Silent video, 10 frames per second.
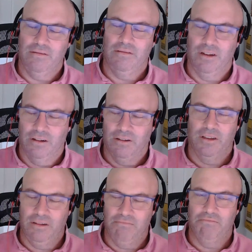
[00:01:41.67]
you know,
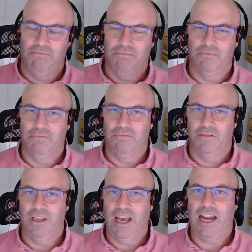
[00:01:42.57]
the
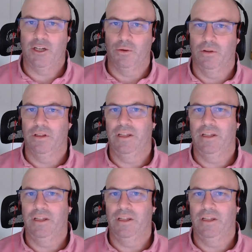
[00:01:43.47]
the actual.